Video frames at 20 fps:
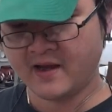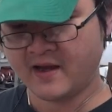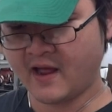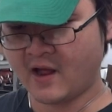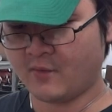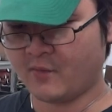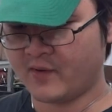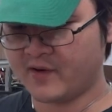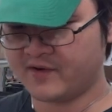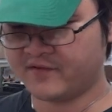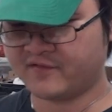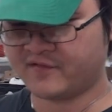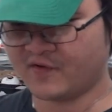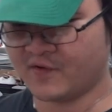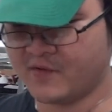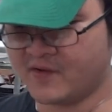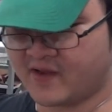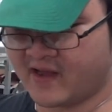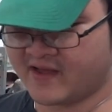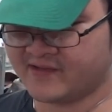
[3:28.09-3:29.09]
Now, I wanted to show
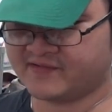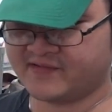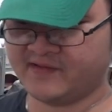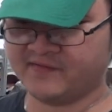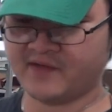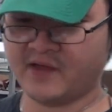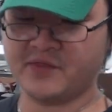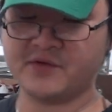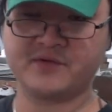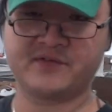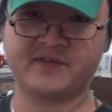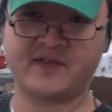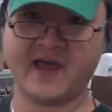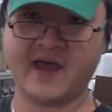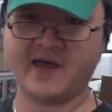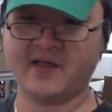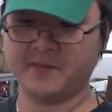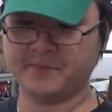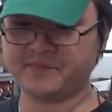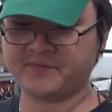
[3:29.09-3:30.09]
you guys these other
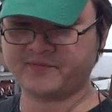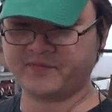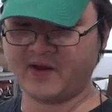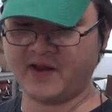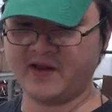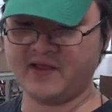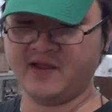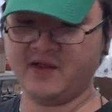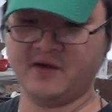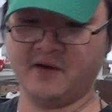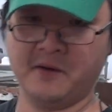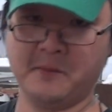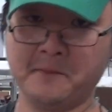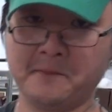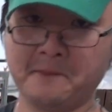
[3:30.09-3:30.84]
scallops right here.